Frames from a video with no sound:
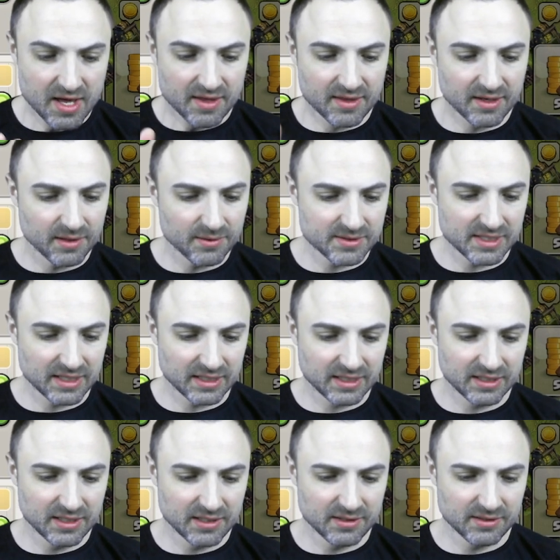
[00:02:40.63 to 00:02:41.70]
Then I was like,
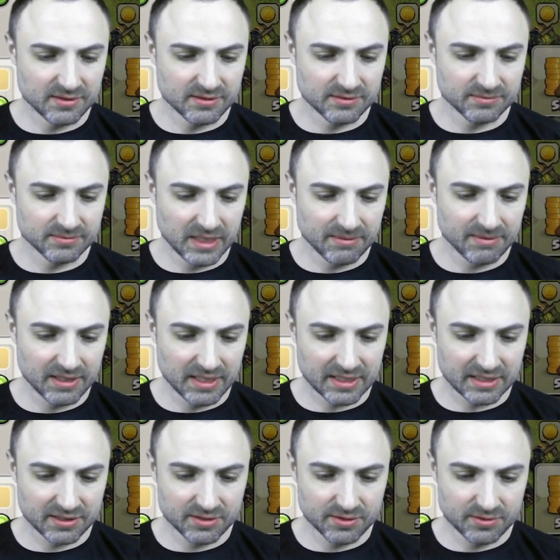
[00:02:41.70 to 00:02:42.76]
you know, maybe I
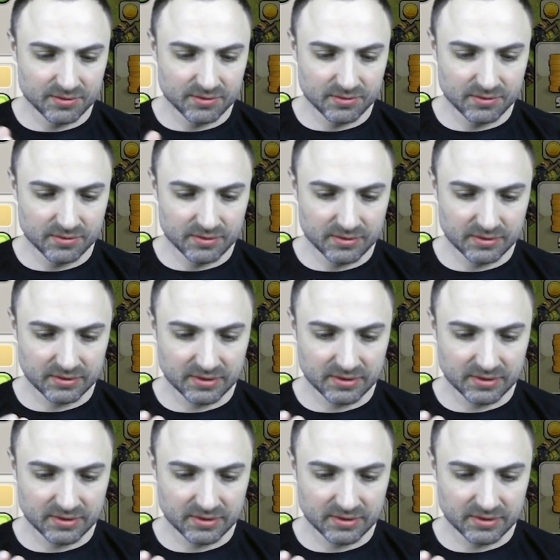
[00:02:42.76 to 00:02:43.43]
can do